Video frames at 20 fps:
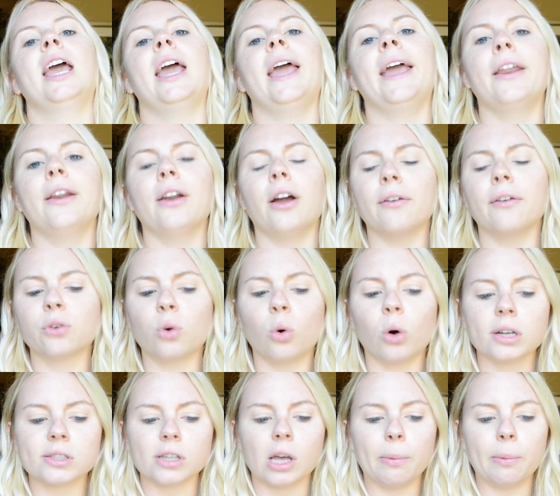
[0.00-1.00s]
And of
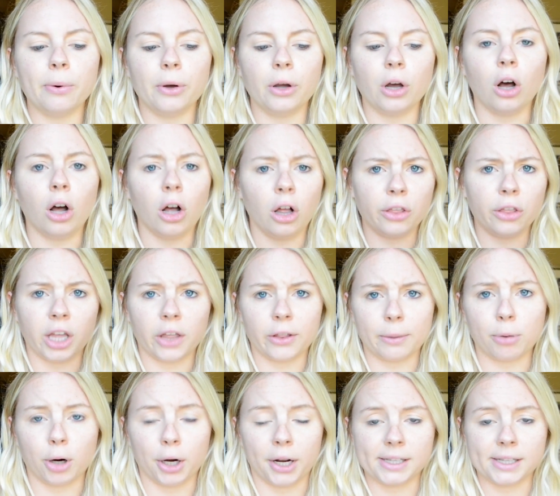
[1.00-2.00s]
course I'll put all the other
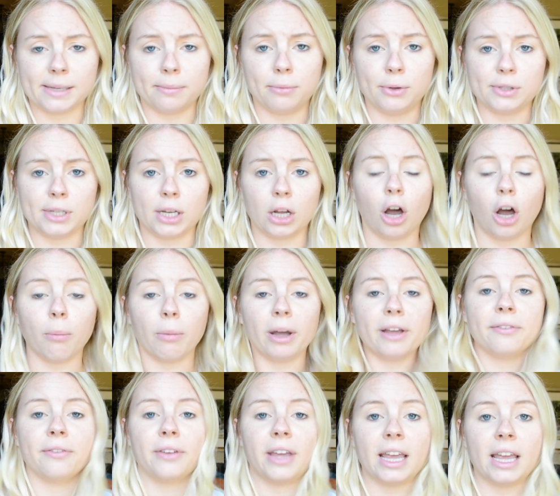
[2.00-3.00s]
products I'm using on my
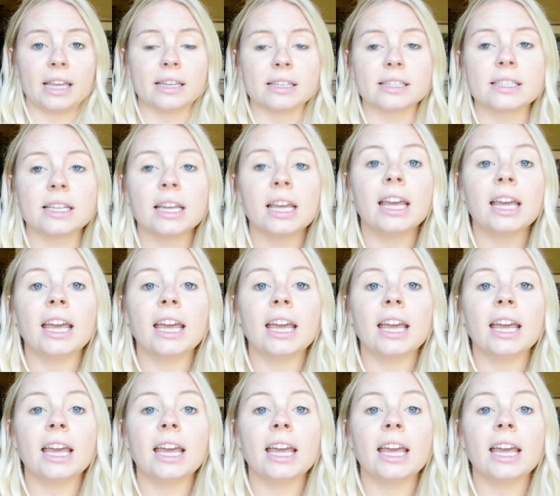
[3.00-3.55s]
face